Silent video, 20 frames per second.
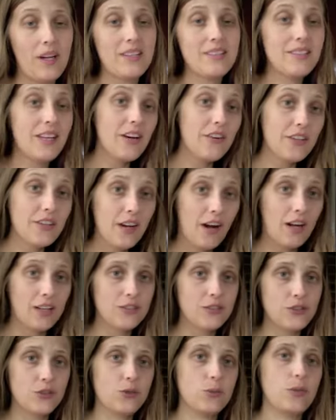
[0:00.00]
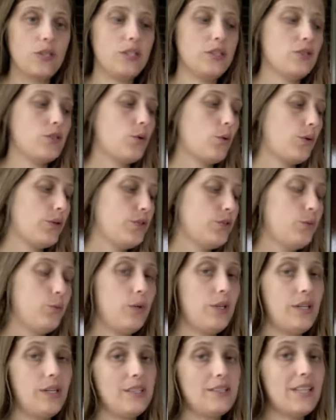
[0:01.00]
siren costume is going to
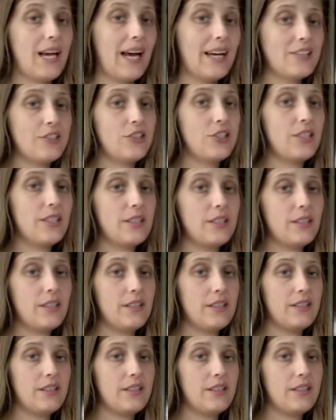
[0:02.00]
be attaching